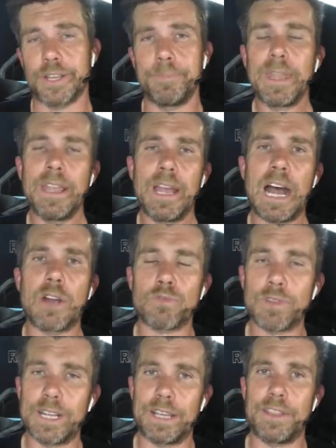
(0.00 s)
So
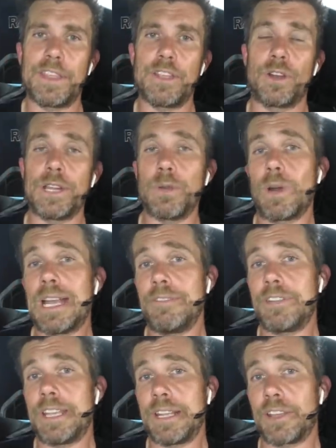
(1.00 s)
really the only way
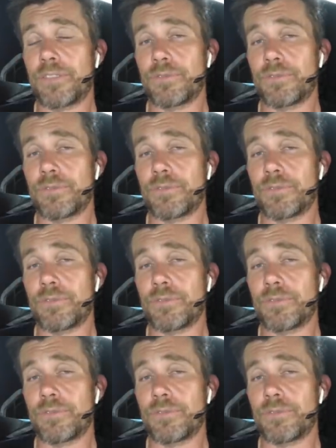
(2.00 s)
of getting